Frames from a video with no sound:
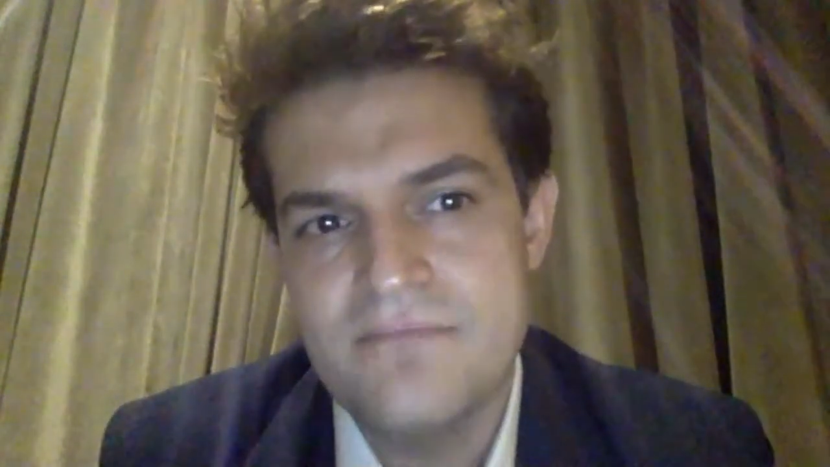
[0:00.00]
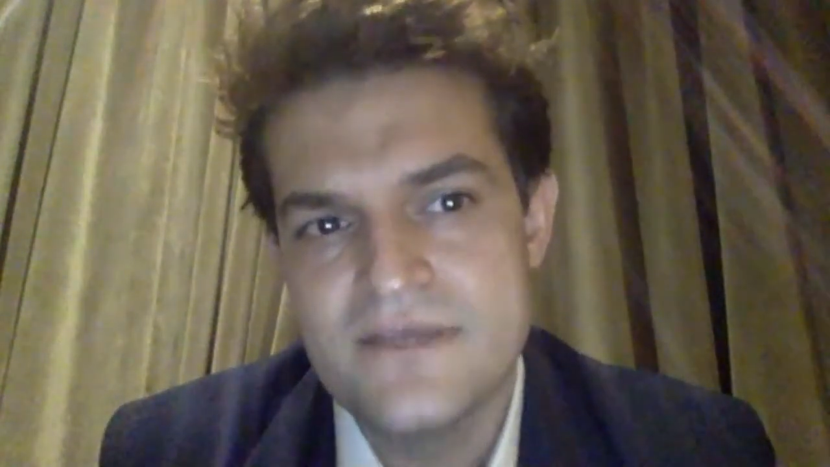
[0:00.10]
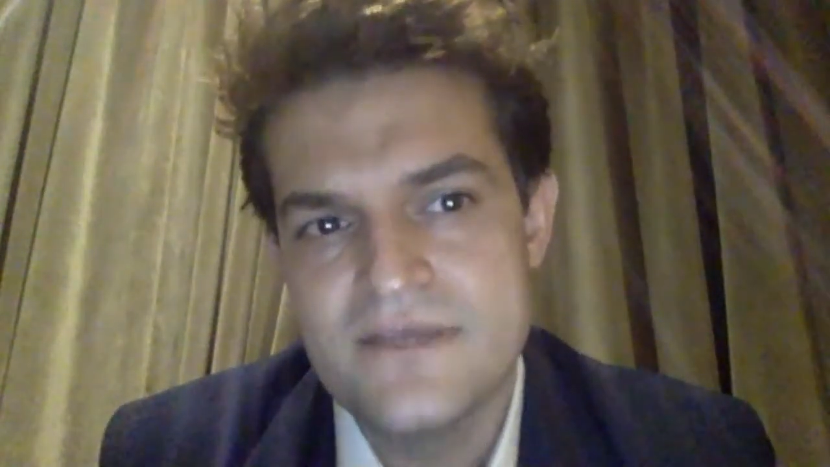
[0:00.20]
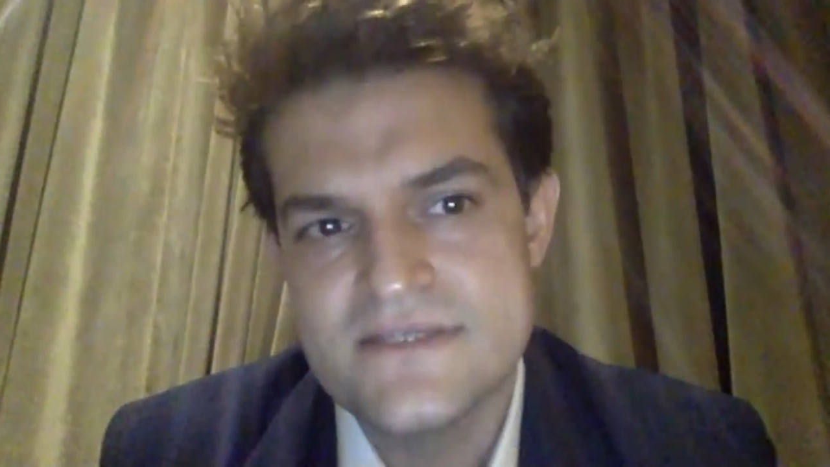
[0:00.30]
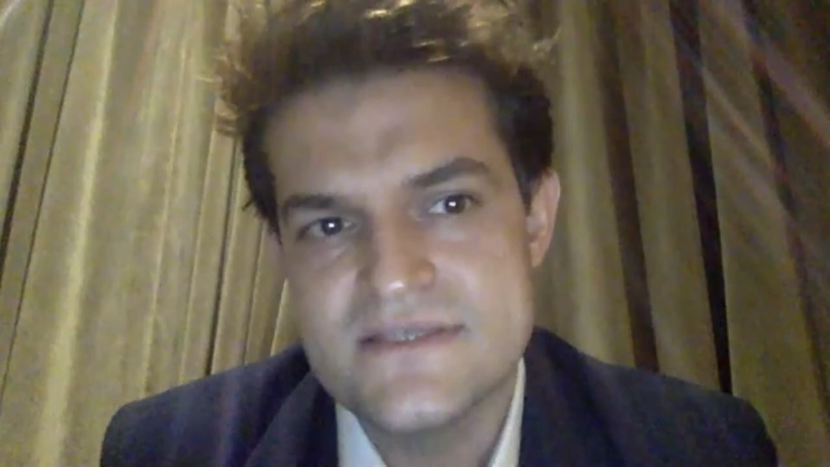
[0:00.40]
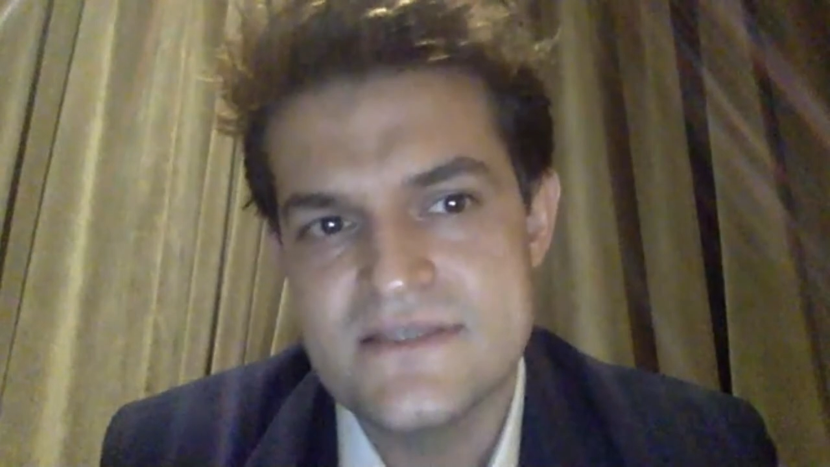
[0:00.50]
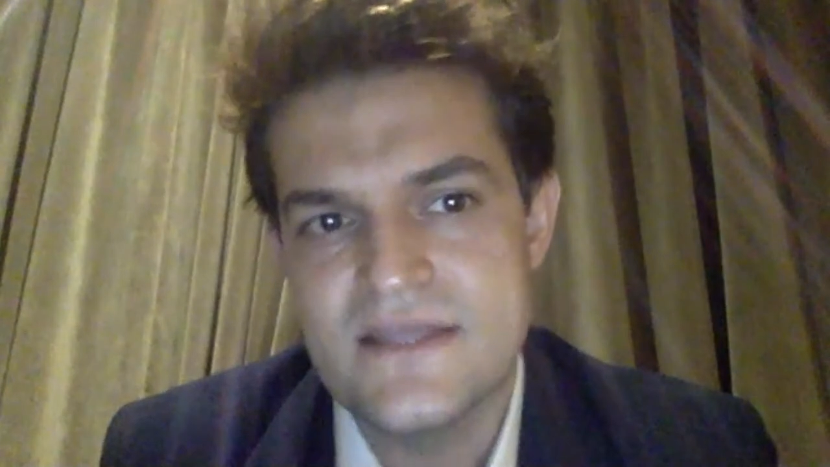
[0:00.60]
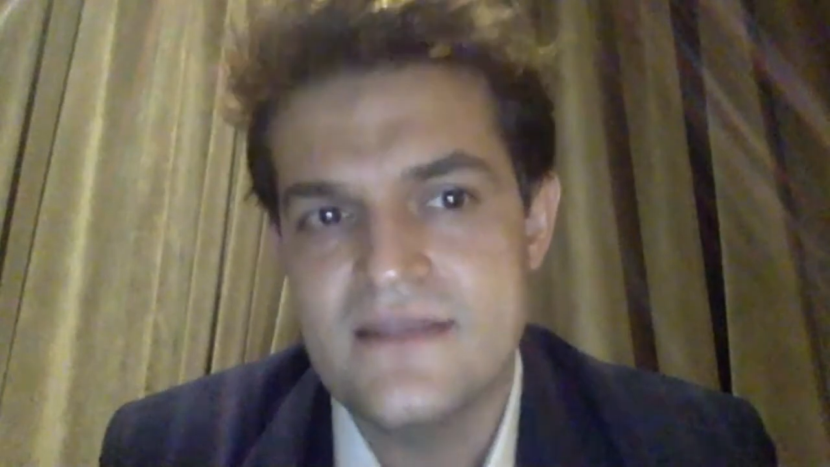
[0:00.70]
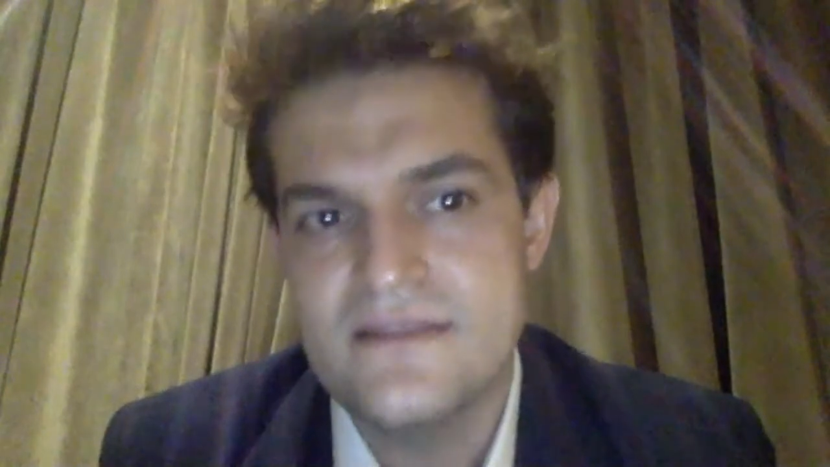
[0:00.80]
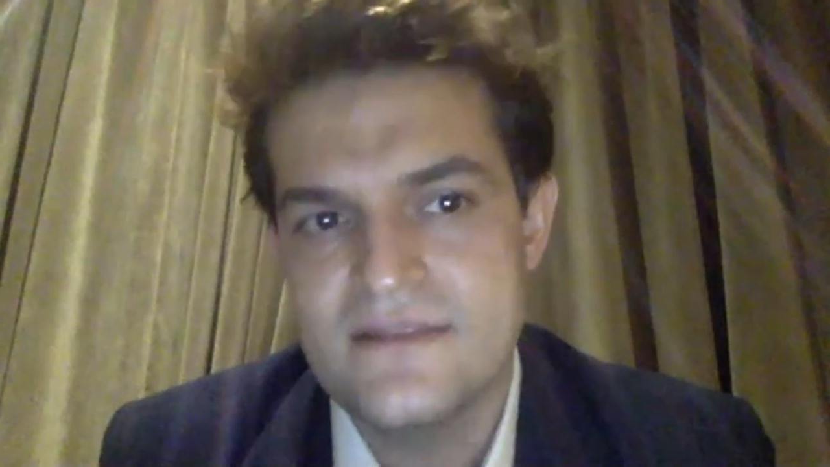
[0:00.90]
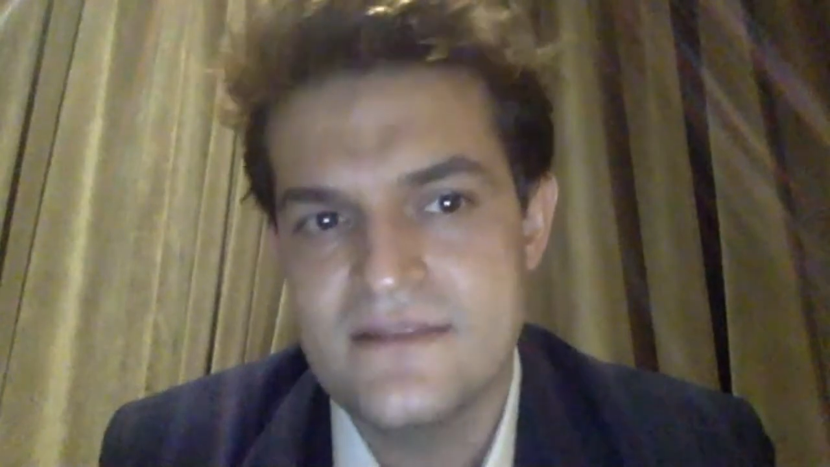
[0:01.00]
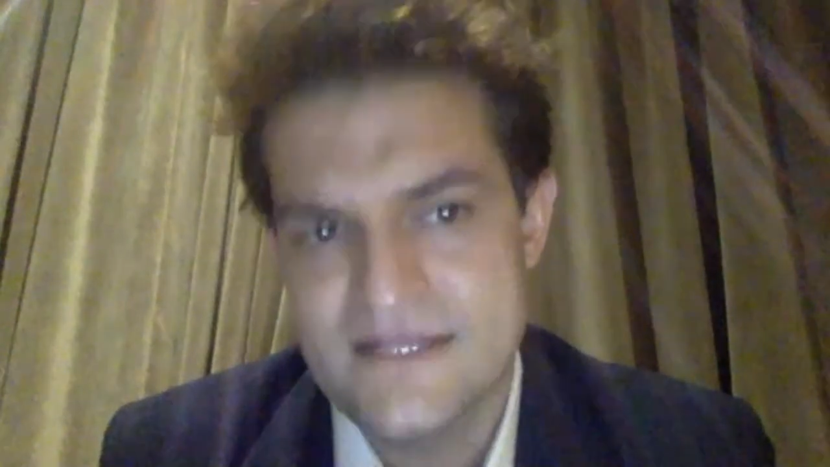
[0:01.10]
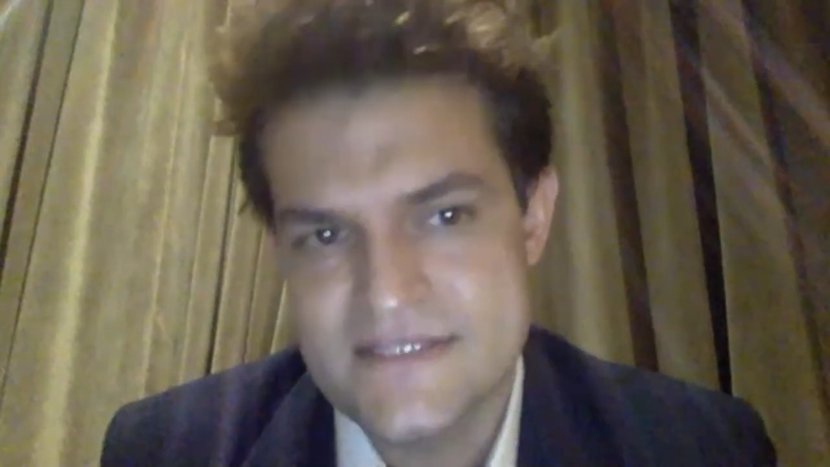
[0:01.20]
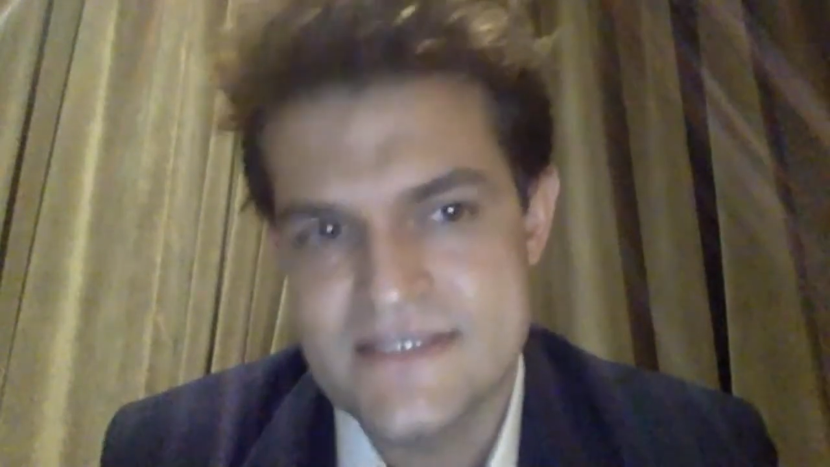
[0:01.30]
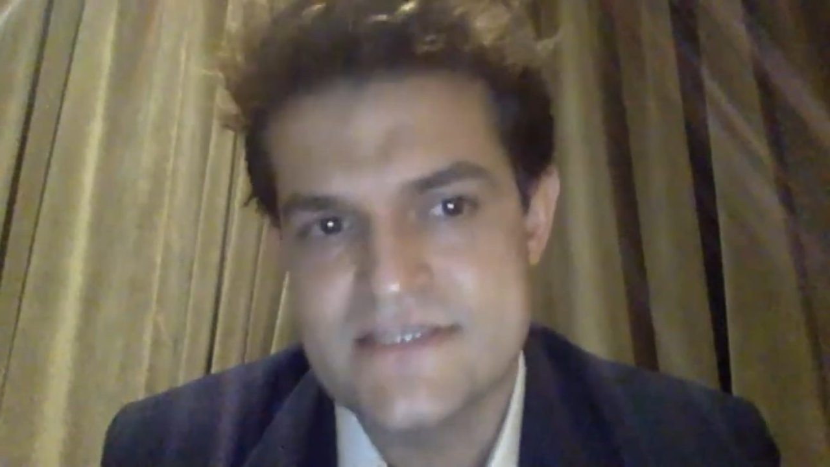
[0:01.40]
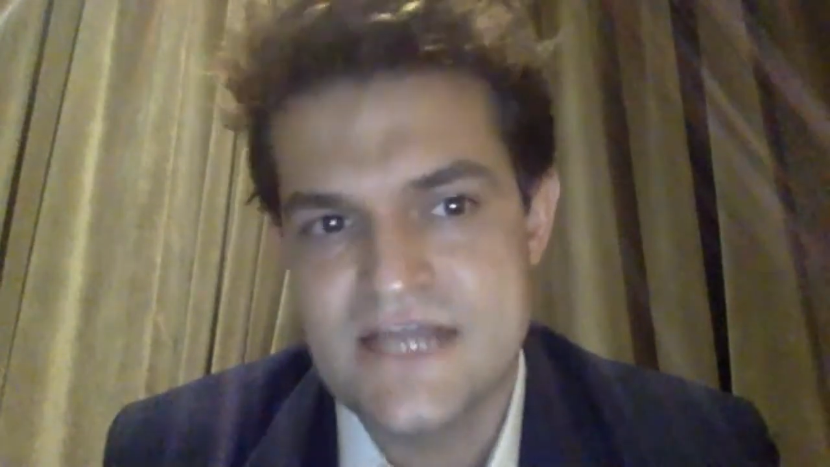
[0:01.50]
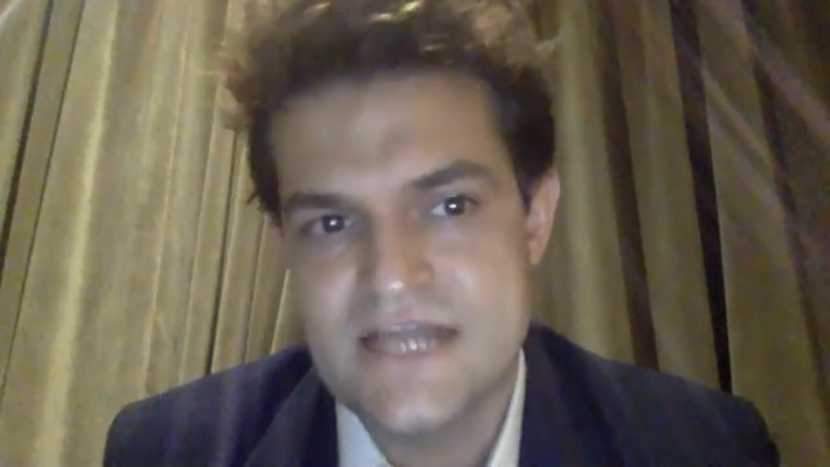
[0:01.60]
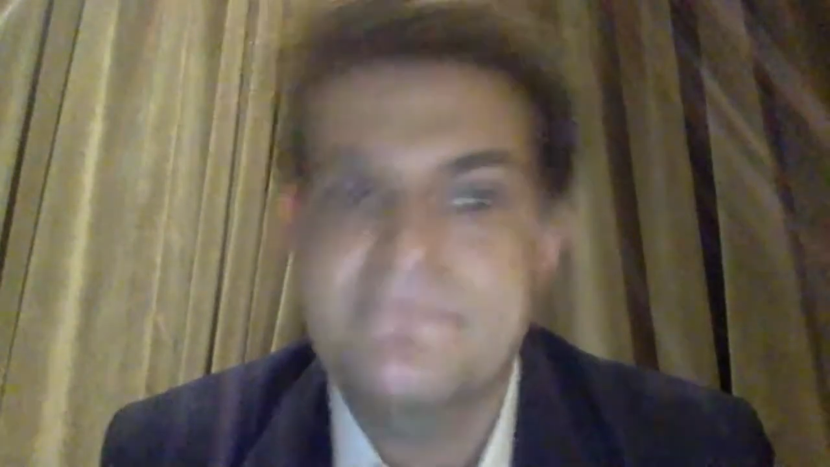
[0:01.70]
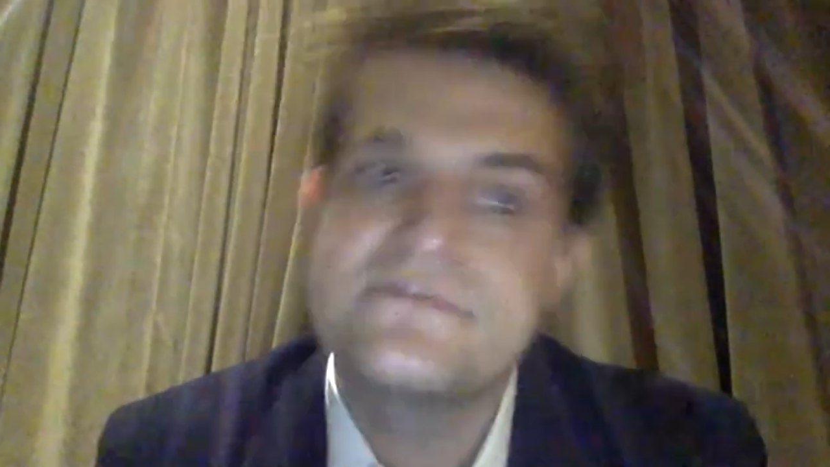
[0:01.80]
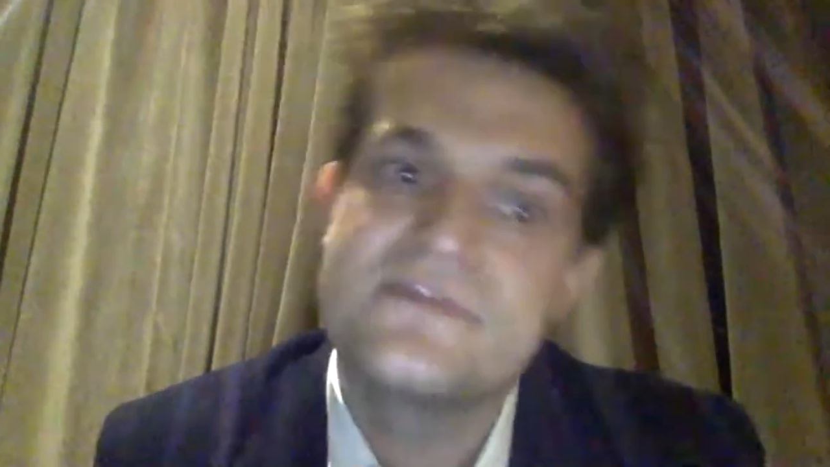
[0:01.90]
because the Nazis had stopped